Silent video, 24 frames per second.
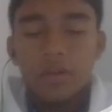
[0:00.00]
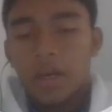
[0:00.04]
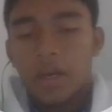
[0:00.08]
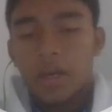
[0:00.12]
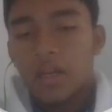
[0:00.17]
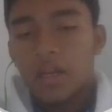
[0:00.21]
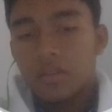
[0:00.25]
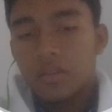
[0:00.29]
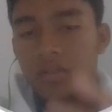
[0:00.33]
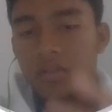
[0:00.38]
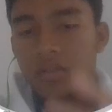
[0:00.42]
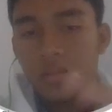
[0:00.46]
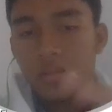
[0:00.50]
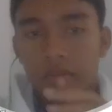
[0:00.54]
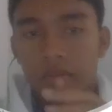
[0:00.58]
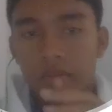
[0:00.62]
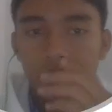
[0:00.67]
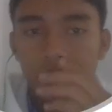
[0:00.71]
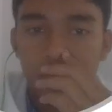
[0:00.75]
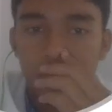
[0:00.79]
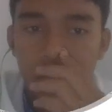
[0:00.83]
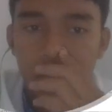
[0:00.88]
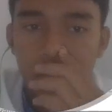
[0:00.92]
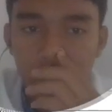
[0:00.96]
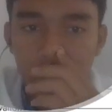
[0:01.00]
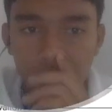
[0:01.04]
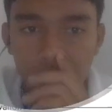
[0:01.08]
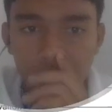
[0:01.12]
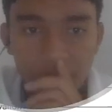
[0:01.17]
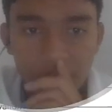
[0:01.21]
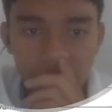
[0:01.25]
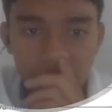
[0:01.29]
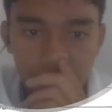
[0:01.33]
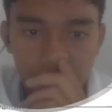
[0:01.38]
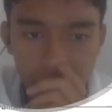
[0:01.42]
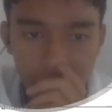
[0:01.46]
add some of
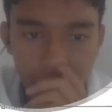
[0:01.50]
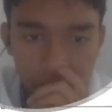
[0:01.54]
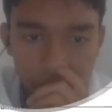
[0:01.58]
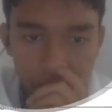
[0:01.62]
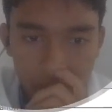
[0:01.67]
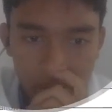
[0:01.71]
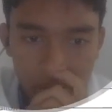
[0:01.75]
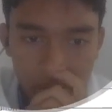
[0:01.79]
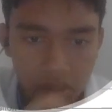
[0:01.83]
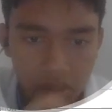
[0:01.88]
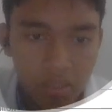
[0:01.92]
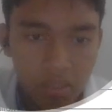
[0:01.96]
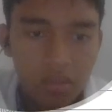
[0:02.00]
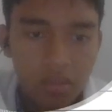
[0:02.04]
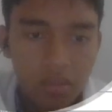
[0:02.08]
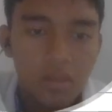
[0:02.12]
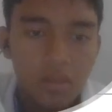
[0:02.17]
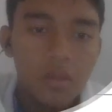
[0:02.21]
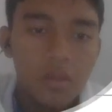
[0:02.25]
my projects here.